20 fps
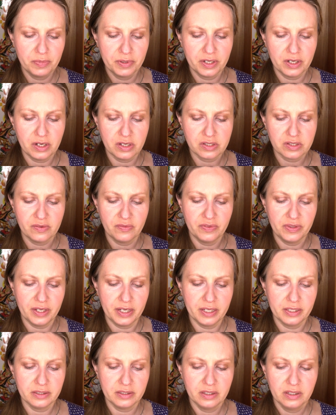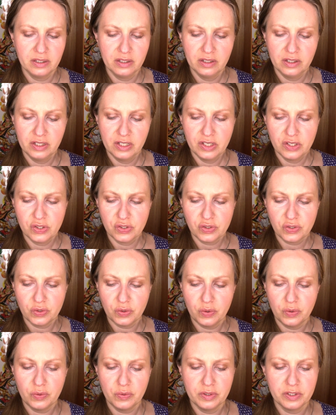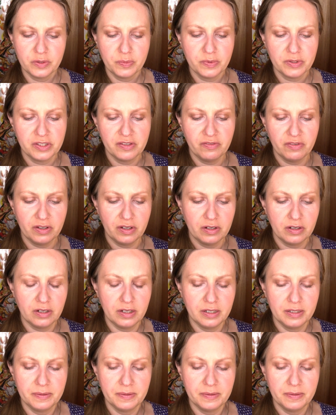because of that. So a specific